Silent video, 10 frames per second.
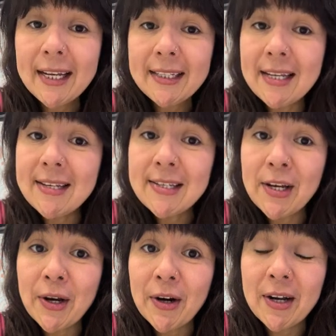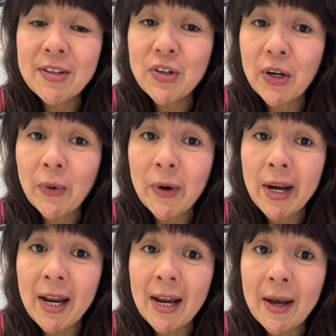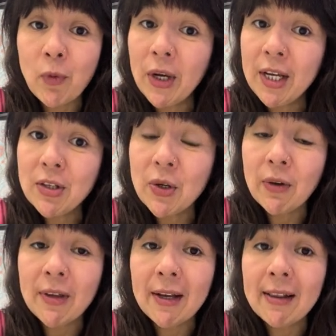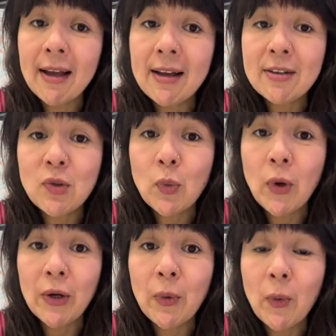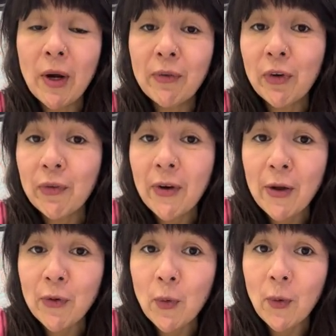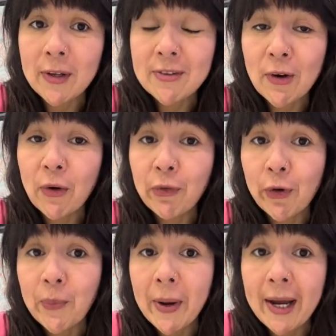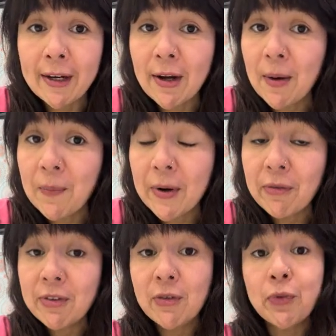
This year in January, we took the class one on oh one for 501s offered by nonprofits